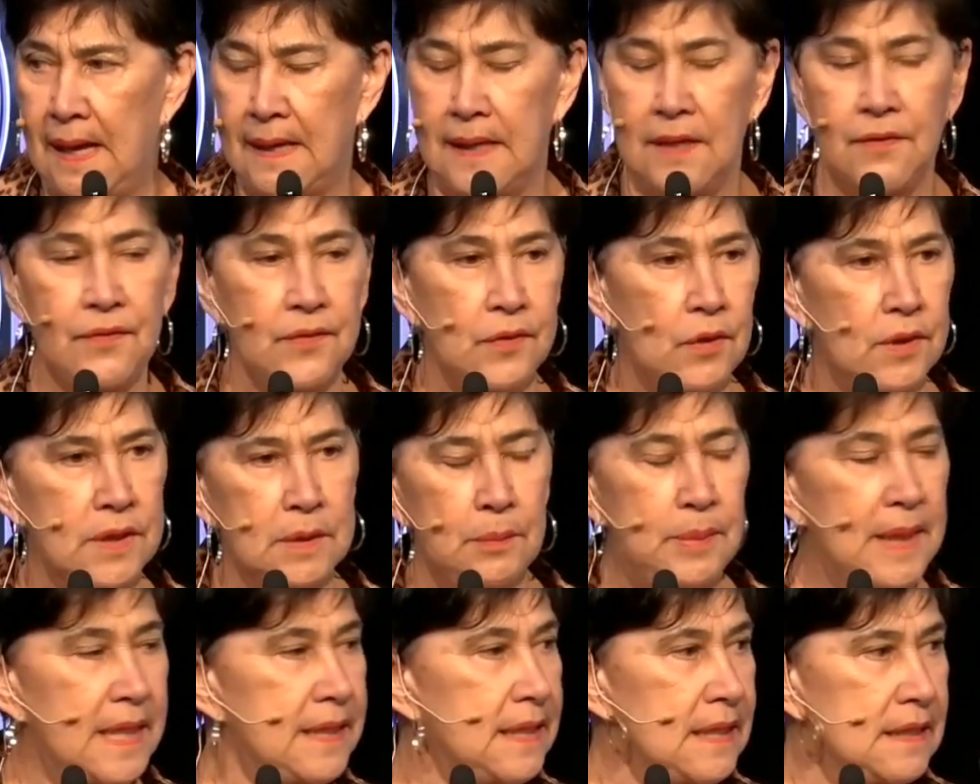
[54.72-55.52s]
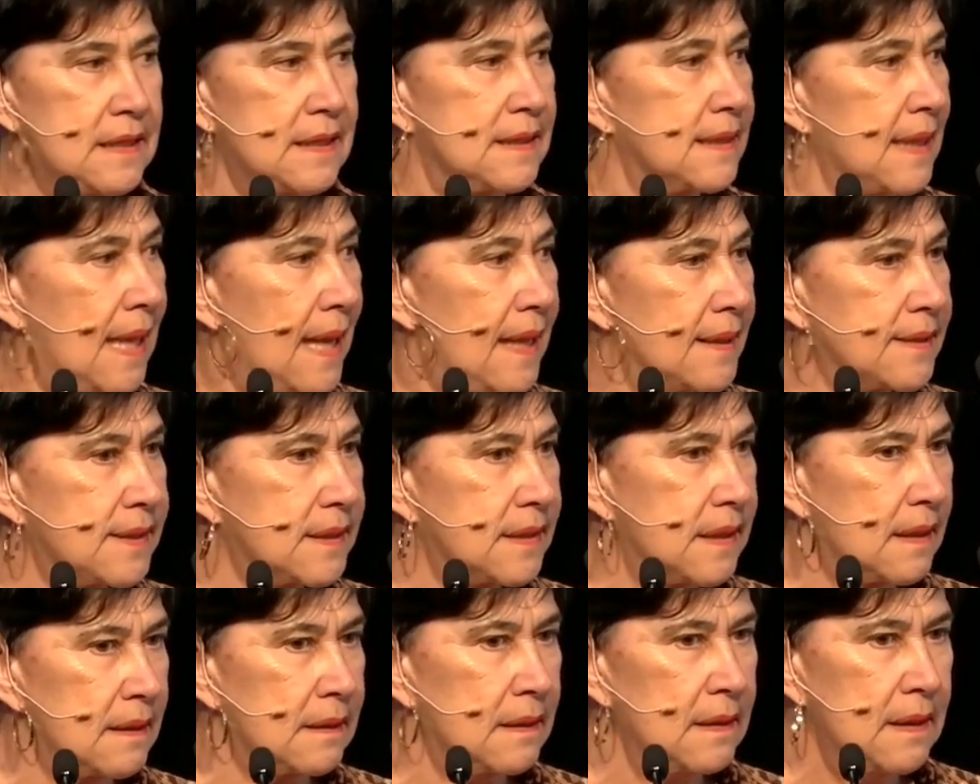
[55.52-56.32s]
if not a bloody
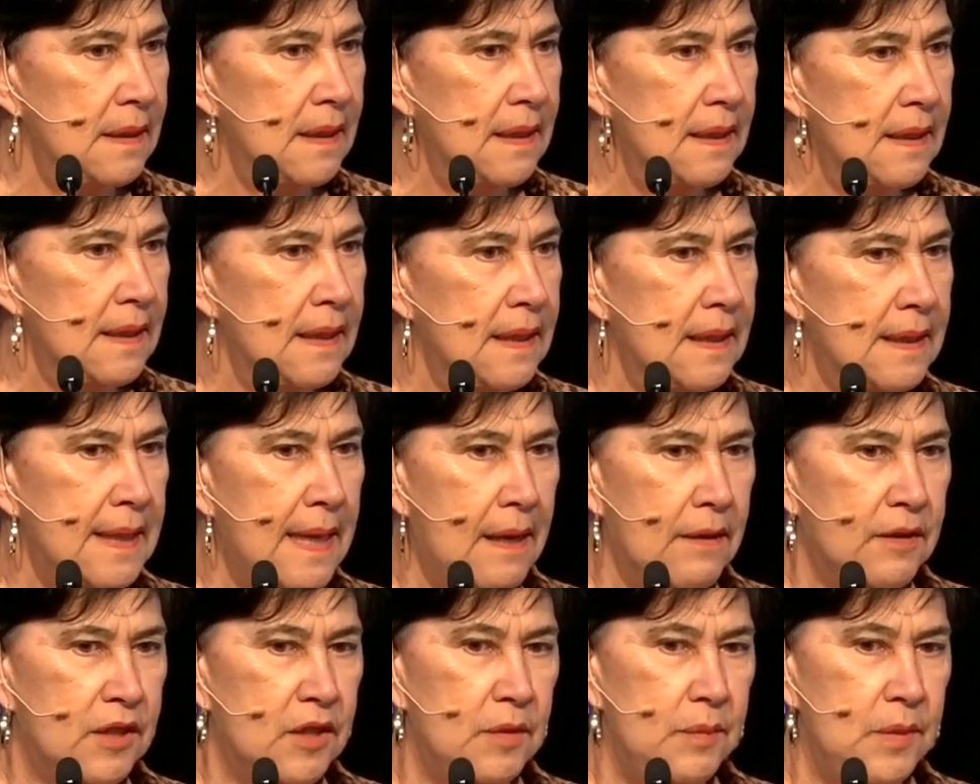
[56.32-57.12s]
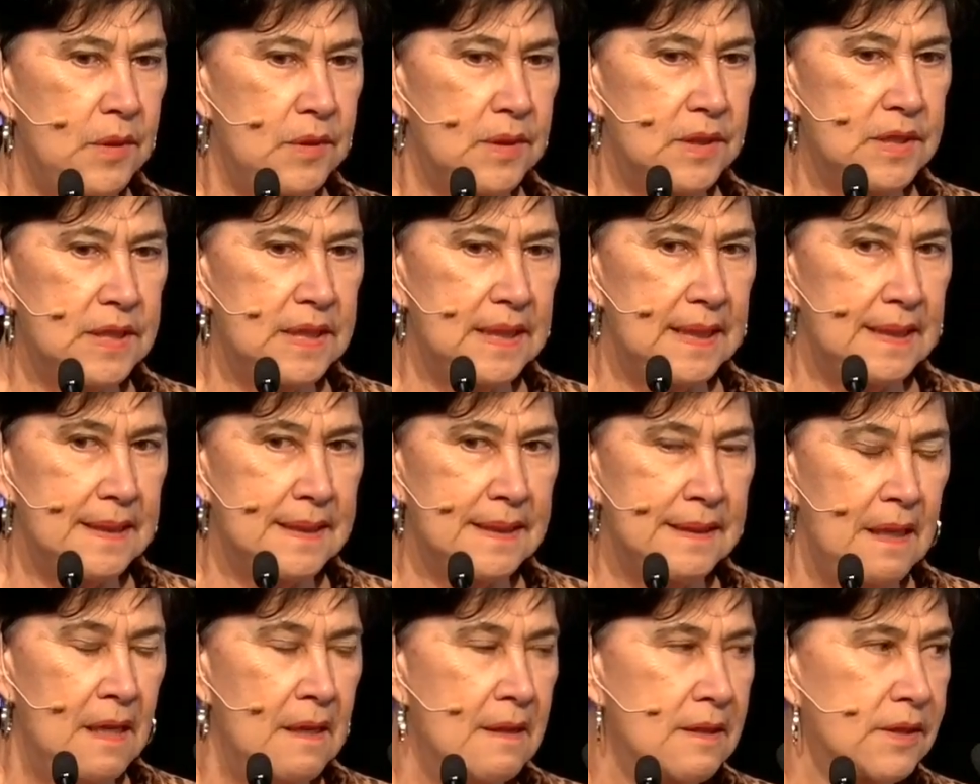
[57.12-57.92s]
disaster, in our
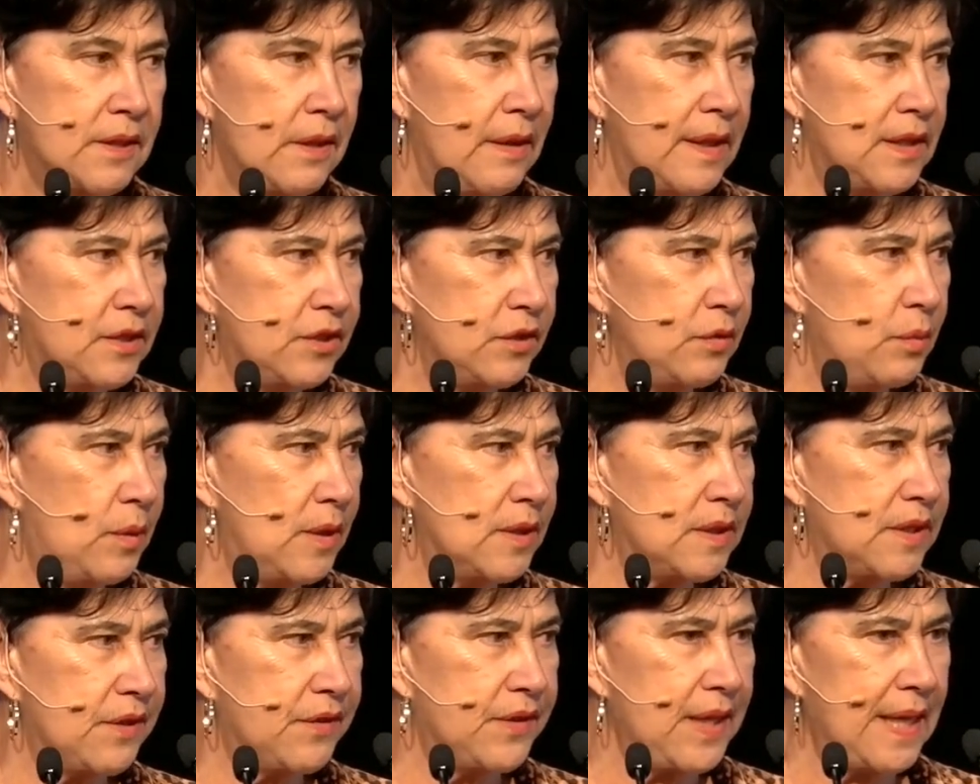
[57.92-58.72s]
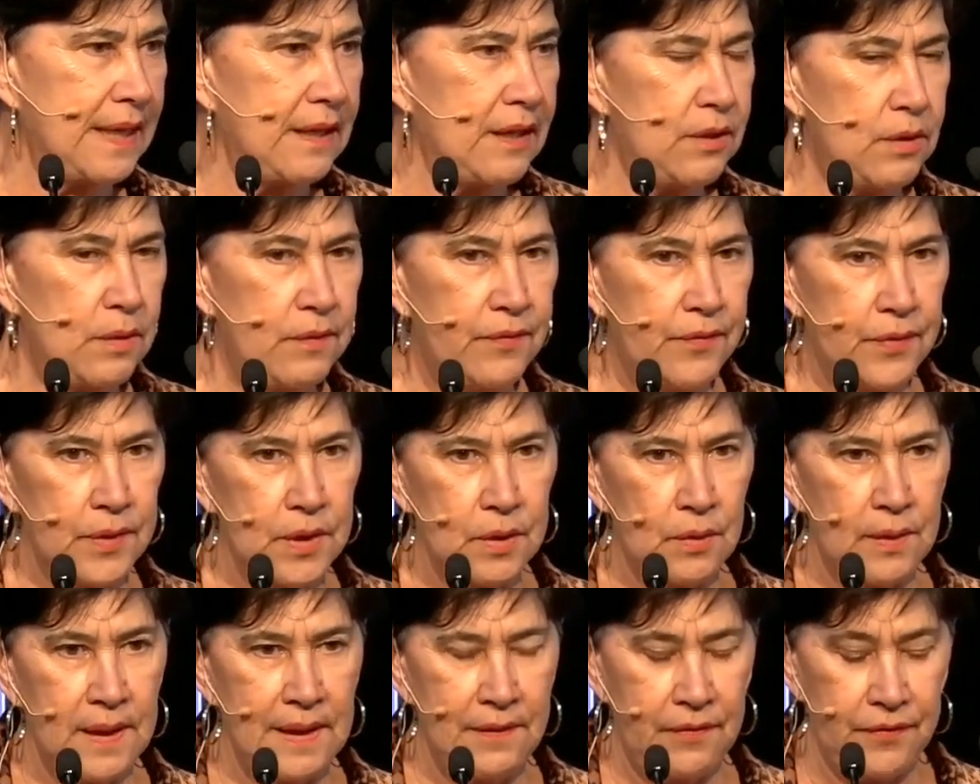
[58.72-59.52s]
communities. So I do want to thank you for
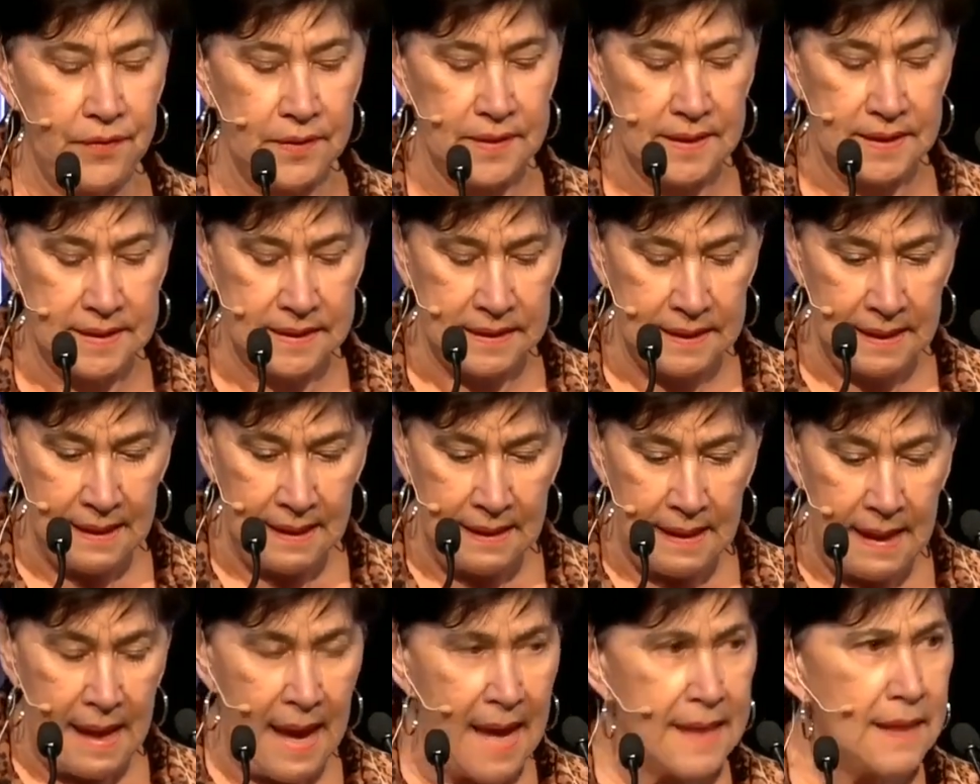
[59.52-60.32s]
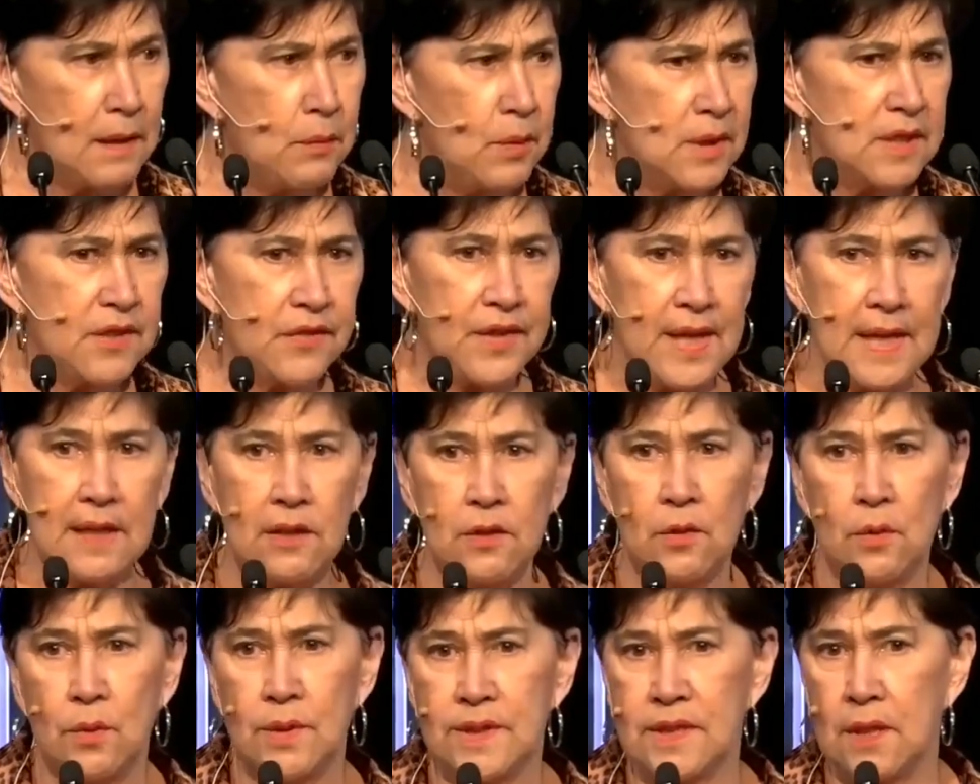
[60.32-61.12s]
your efforts. And I want to
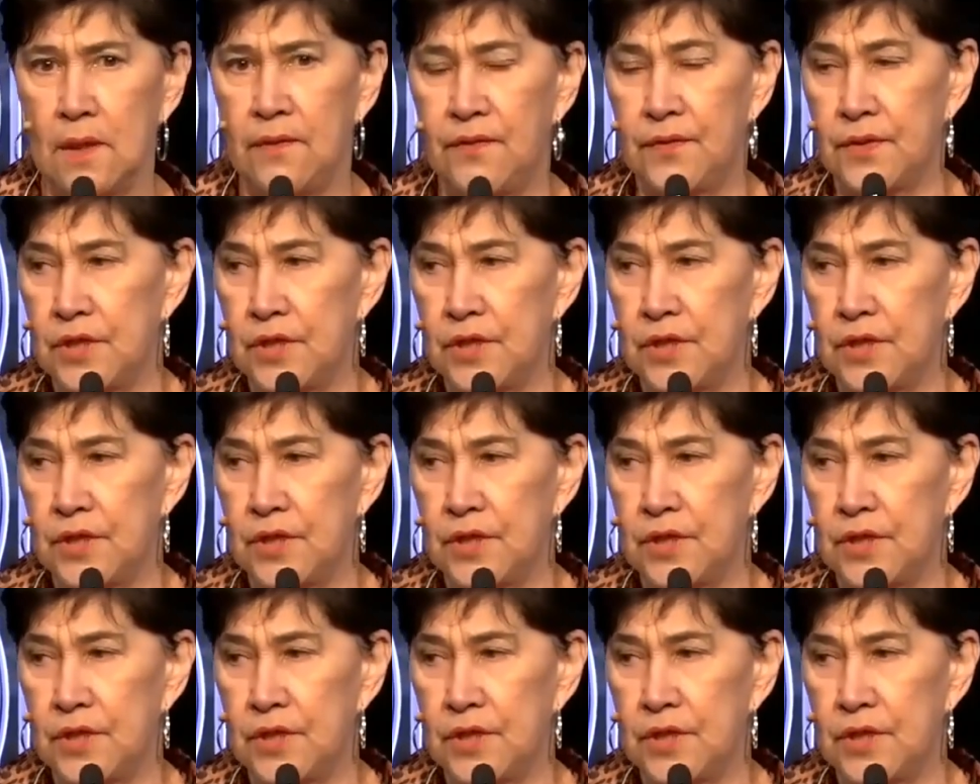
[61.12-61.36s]
thank you also